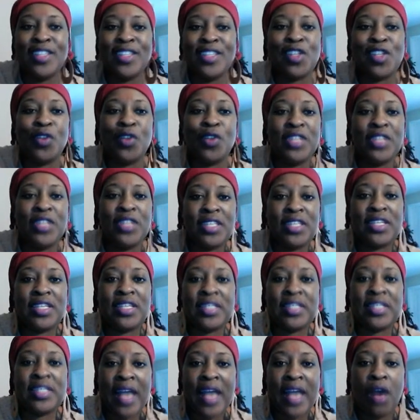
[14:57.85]
So this
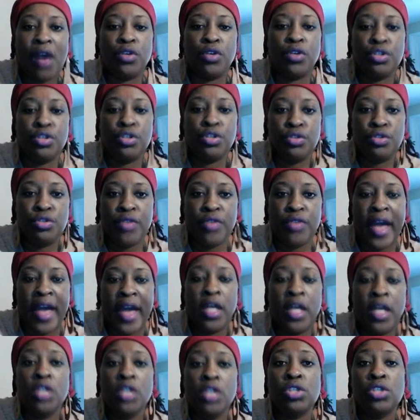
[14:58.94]
is how you do that.
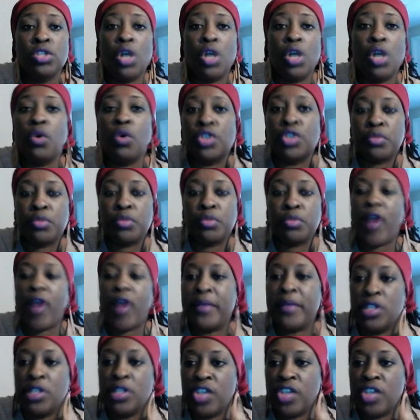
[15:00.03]
So subscribe to the